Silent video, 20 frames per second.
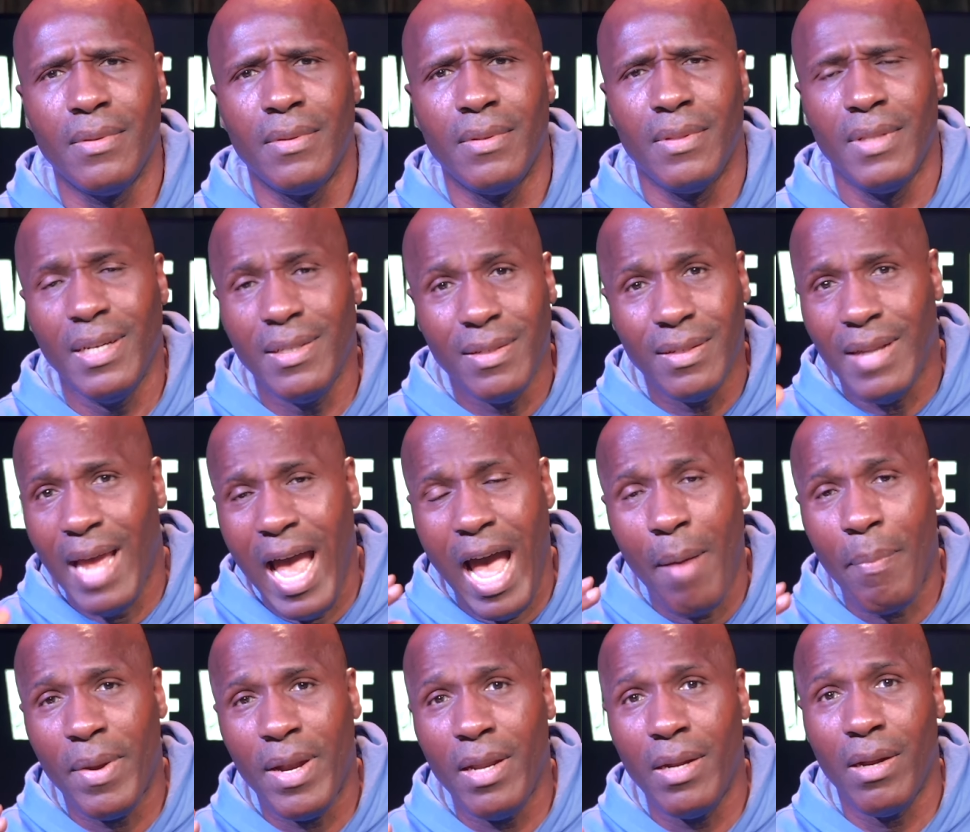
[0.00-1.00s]
This is
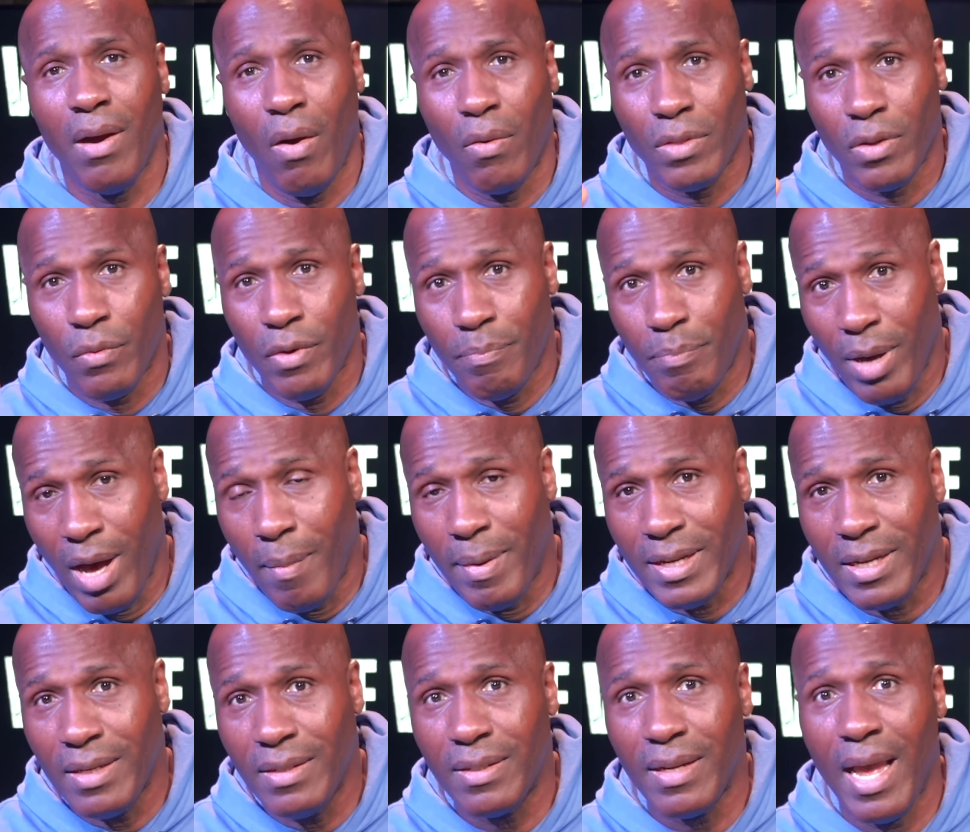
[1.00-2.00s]
happening on the
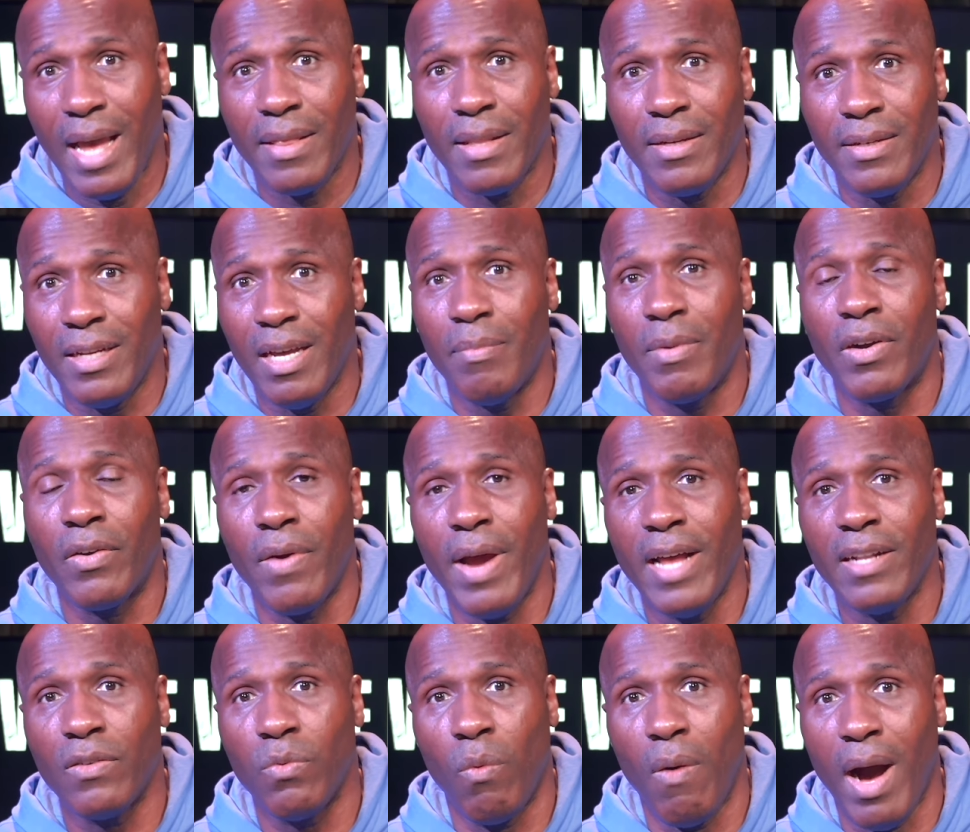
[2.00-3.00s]
Republicans and the
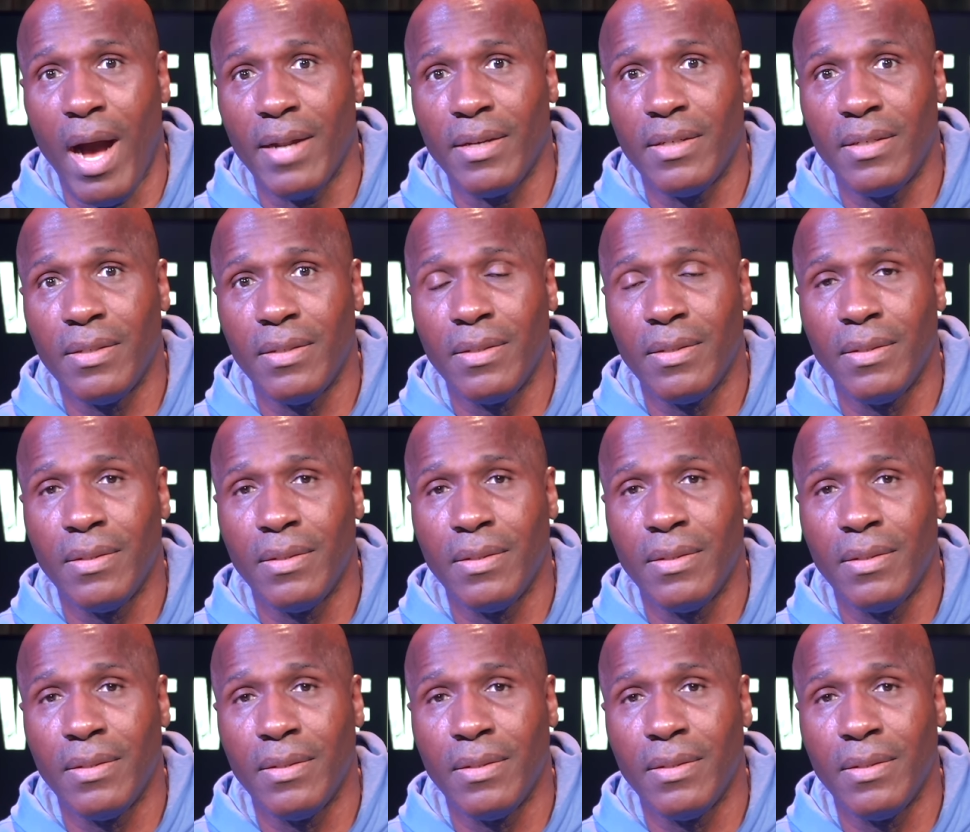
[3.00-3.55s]
Democrats' watch.